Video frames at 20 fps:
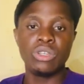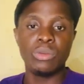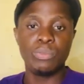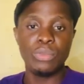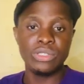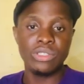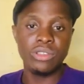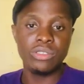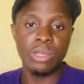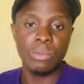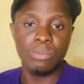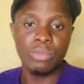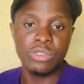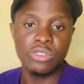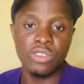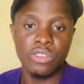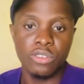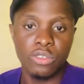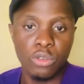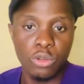A piece is a
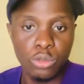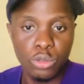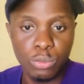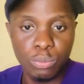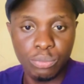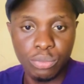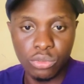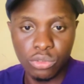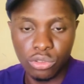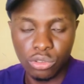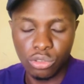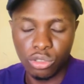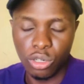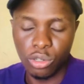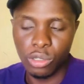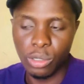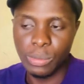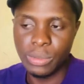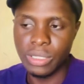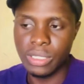piece of code you put to
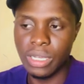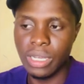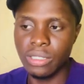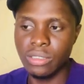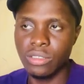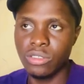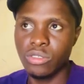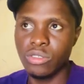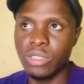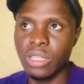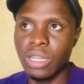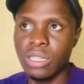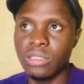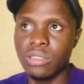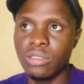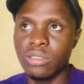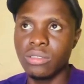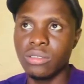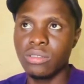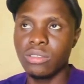your website so
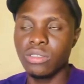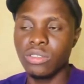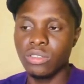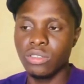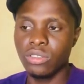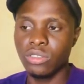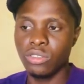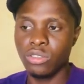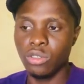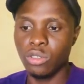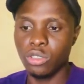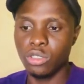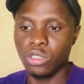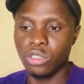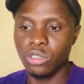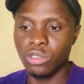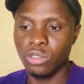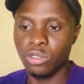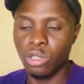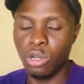that
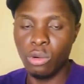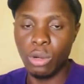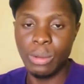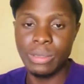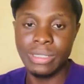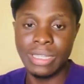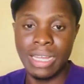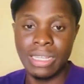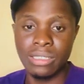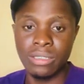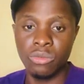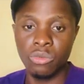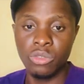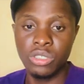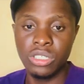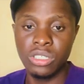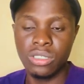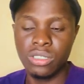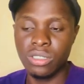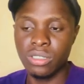your website,
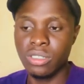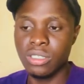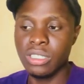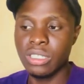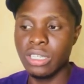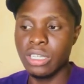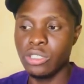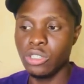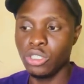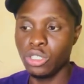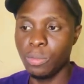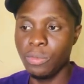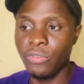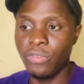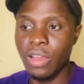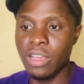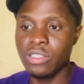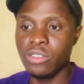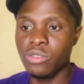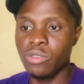which is in this case a
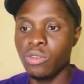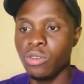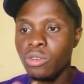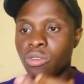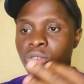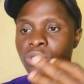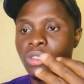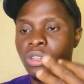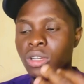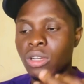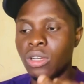Shopify store,